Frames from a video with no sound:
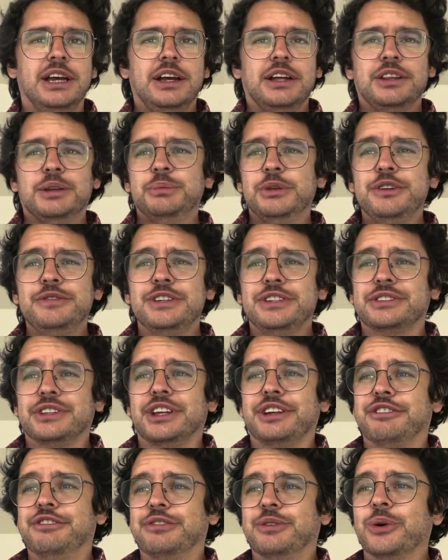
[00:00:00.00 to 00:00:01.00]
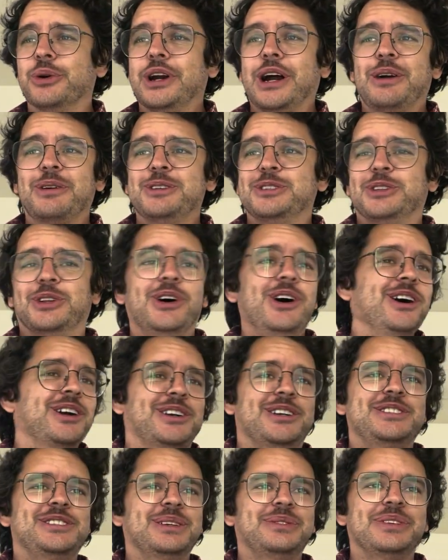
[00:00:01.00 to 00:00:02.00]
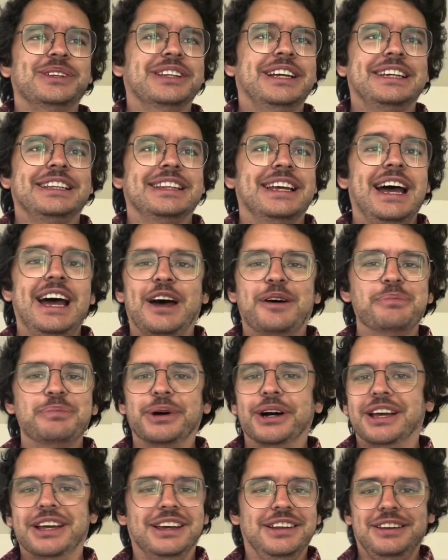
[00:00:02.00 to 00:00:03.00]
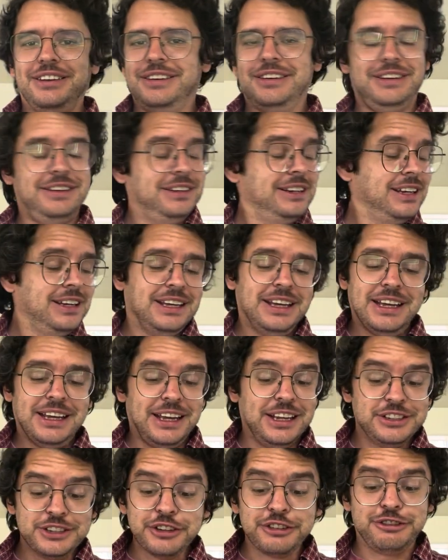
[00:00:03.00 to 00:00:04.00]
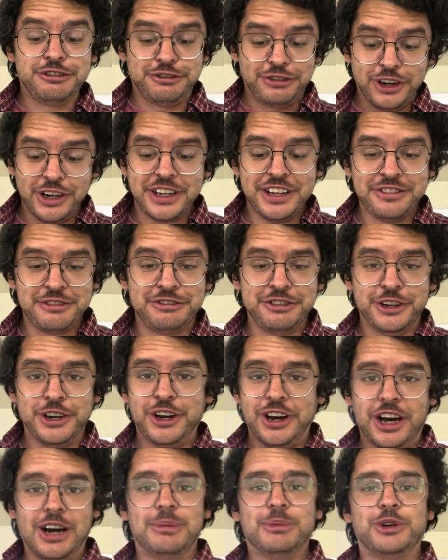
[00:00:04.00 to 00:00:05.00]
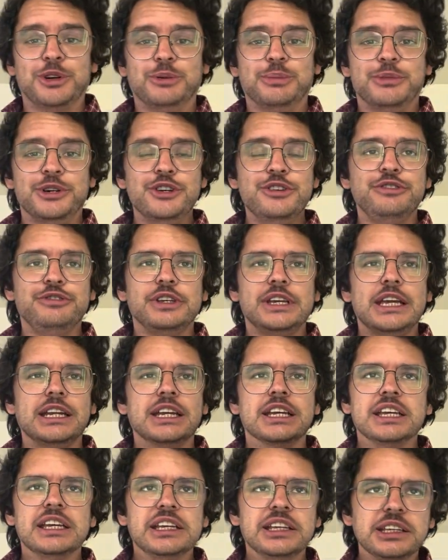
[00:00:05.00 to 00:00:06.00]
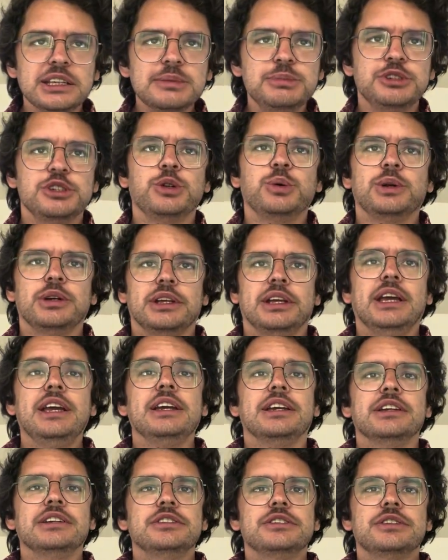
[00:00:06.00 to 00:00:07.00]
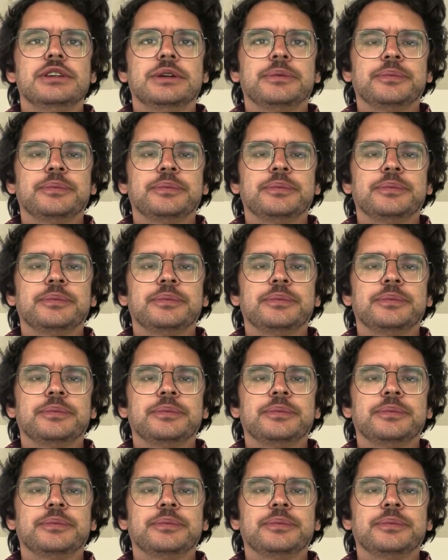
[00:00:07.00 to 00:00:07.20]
The movie's like 4 hours long or something like that, but it's a fucking phenomenal movie and it keeps you engaged.